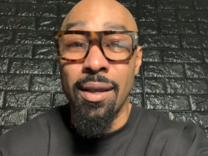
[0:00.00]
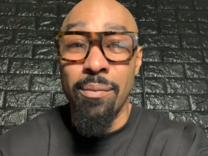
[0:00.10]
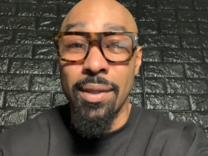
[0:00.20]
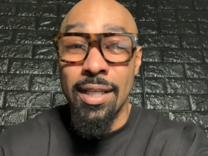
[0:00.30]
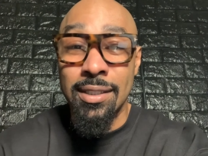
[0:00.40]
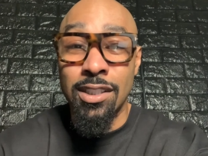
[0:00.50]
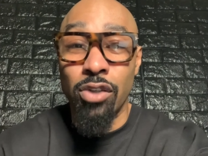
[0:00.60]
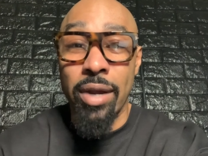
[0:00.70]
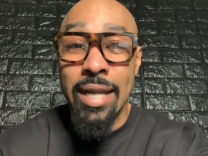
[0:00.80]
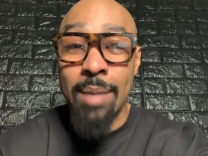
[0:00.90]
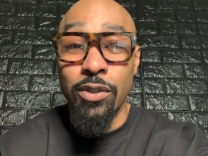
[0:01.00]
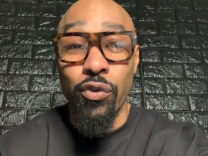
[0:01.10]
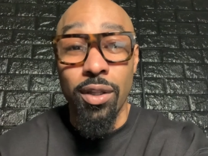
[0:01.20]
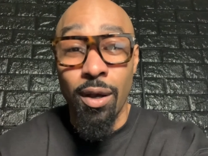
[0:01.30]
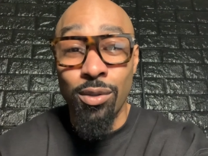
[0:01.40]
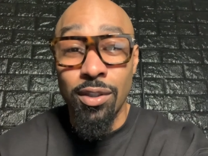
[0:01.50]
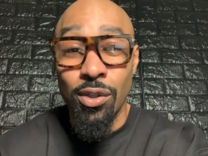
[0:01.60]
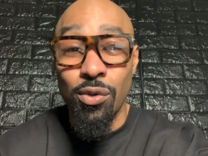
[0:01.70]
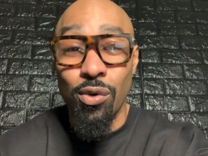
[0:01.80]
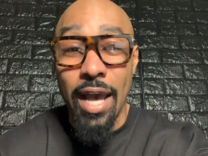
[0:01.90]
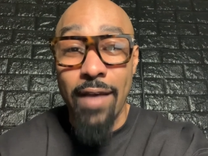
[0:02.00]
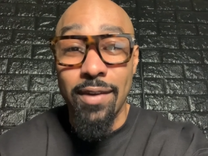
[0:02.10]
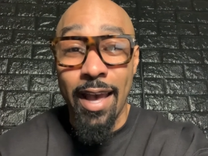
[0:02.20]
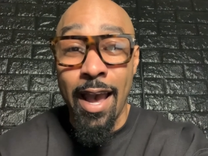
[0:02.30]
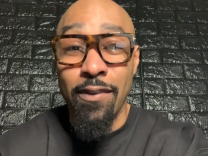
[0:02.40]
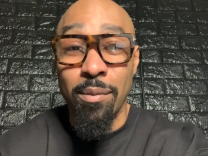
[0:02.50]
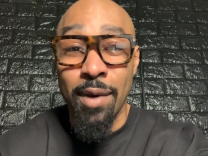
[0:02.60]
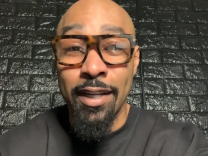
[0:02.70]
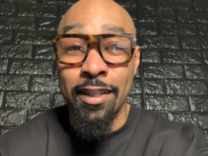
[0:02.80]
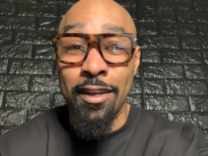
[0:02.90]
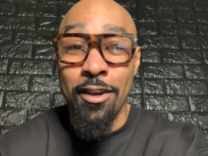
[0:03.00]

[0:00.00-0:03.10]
But this is a great option for those of you who have to have the money